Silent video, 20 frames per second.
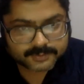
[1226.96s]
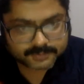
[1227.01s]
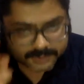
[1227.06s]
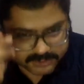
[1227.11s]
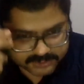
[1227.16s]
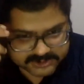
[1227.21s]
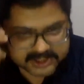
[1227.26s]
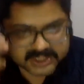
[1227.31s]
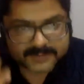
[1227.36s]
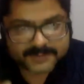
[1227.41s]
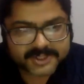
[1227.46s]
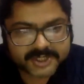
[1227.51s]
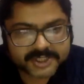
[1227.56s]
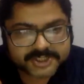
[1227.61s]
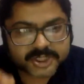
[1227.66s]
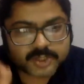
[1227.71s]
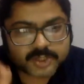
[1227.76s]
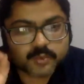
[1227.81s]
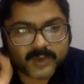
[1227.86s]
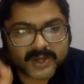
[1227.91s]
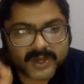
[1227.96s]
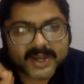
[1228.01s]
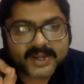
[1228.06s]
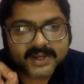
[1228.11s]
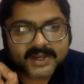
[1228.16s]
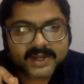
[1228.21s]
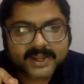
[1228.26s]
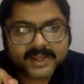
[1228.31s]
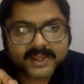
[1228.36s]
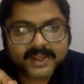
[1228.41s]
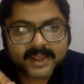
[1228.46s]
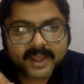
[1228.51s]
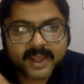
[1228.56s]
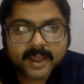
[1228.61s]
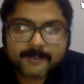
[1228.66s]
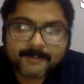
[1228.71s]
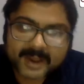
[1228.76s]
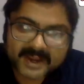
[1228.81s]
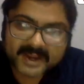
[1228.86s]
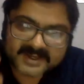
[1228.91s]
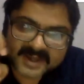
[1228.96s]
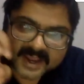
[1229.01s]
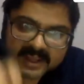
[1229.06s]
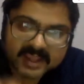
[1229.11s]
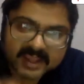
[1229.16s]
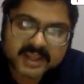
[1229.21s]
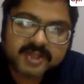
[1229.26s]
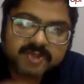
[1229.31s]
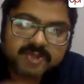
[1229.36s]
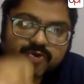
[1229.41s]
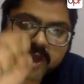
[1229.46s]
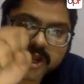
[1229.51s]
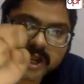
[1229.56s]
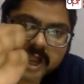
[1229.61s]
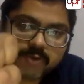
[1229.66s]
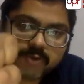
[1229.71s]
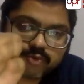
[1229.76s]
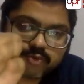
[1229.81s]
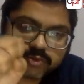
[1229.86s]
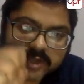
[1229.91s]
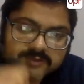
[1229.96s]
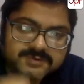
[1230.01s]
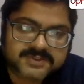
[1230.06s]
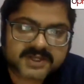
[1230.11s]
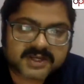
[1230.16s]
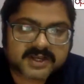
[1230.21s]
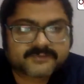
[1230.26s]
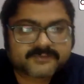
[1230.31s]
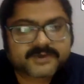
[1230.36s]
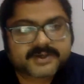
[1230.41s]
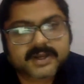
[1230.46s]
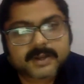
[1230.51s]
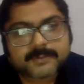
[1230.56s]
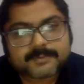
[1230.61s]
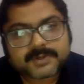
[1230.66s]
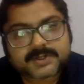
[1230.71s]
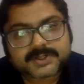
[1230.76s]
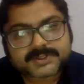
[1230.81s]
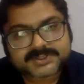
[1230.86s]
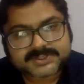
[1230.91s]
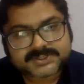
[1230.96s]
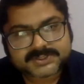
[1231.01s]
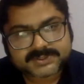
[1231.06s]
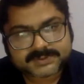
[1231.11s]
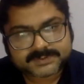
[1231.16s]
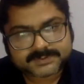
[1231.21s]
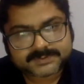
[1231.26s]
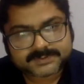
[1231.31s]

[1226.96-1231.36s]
delimitation willy-nilly by taking into account 2011 numbers.